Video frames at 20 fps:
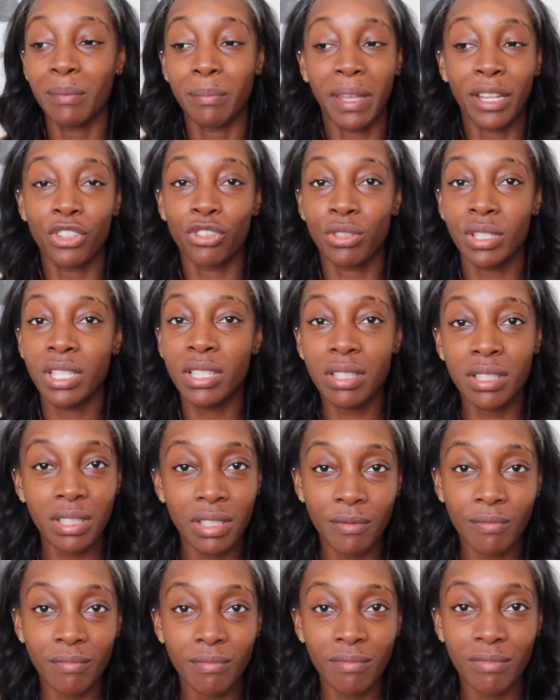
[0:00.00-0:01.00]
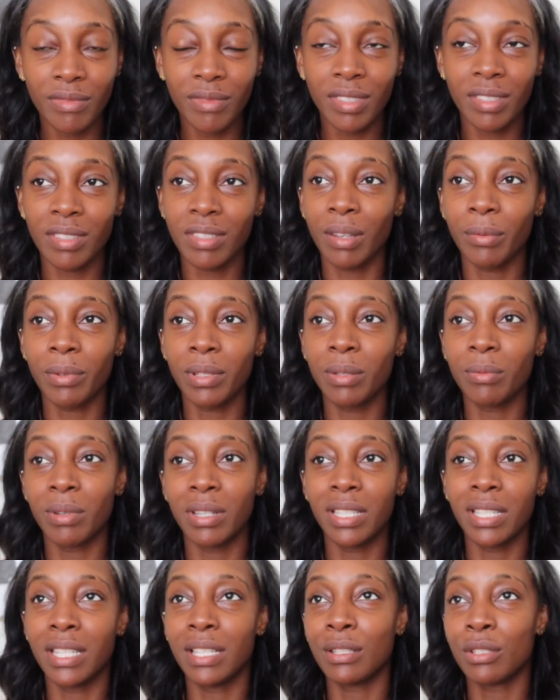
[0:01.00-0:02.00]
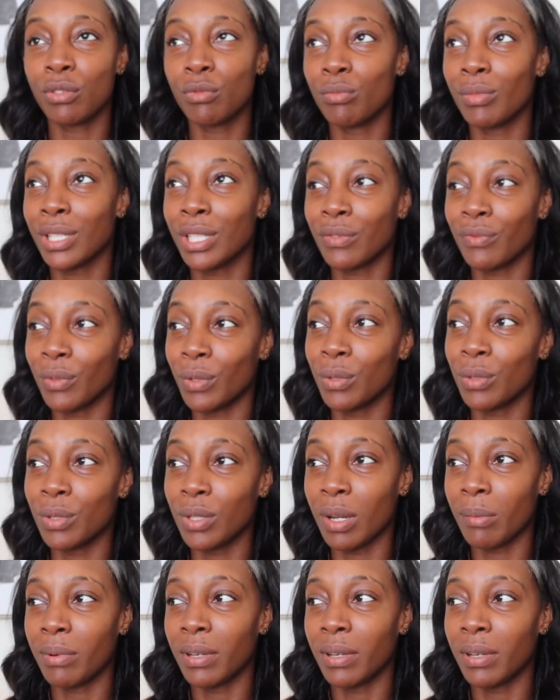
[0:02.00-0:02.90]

My drinks, because I really wasn't getting too much food there.